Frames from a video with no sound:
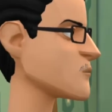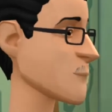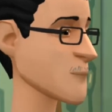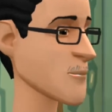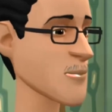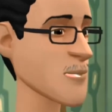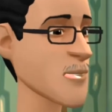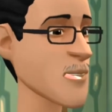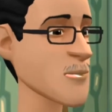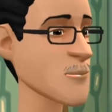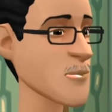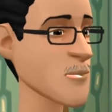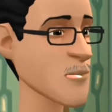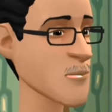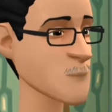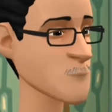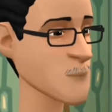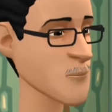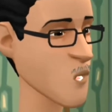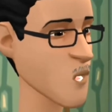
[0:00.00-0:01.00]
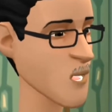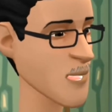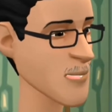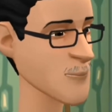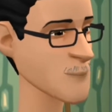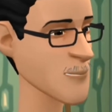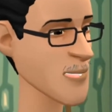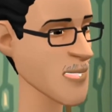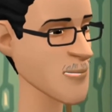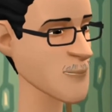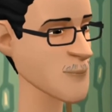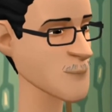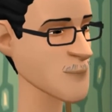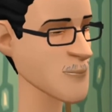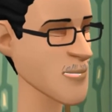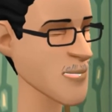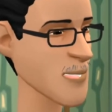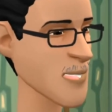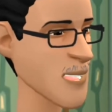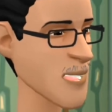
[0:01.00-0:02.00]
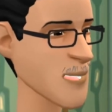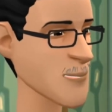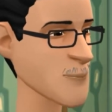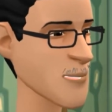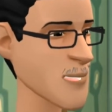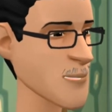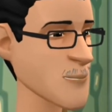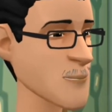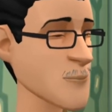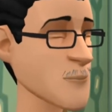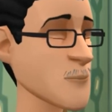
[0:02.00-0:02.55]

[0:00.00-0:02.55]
Let's take the children to the beach this weekend.